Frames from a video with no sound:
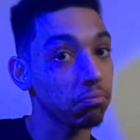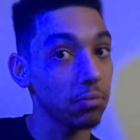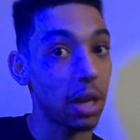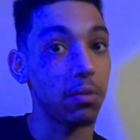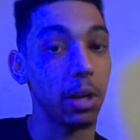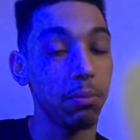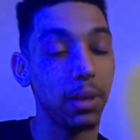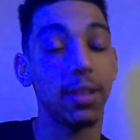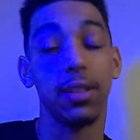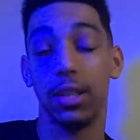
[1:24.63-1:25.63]
I don't know,
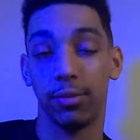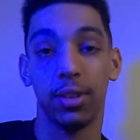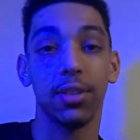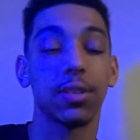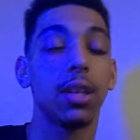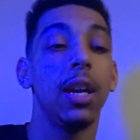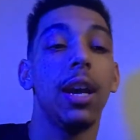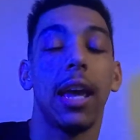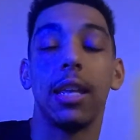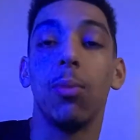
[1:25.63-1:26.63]
but it's a difference.
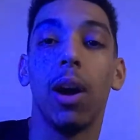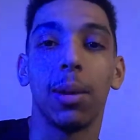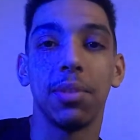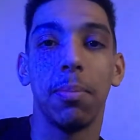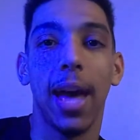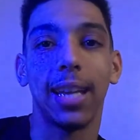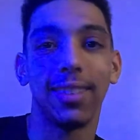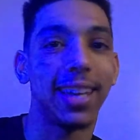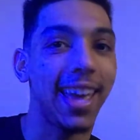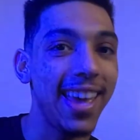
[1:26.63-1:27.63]
And he welcomes him back. He's
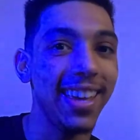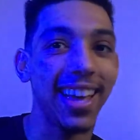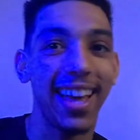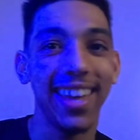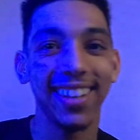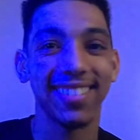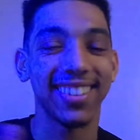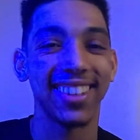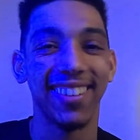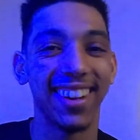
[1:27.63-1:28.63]
like, "Hey guys, what's
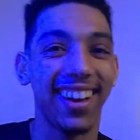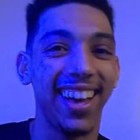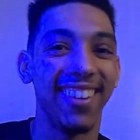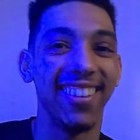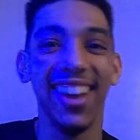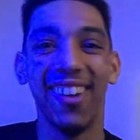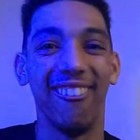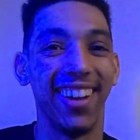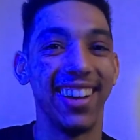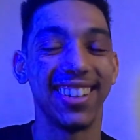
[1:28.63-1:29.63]
going on?
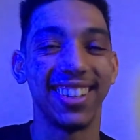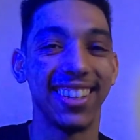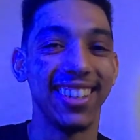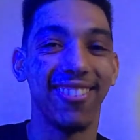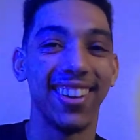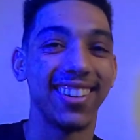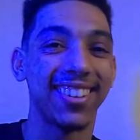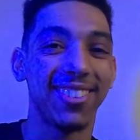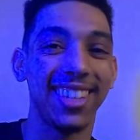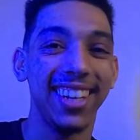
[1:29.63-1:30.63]
Where's
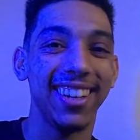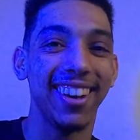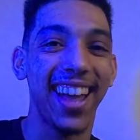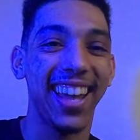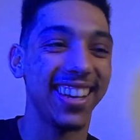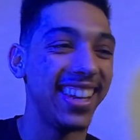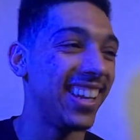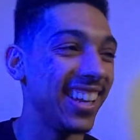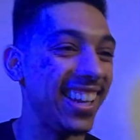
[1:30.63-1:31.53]
Cinder at?"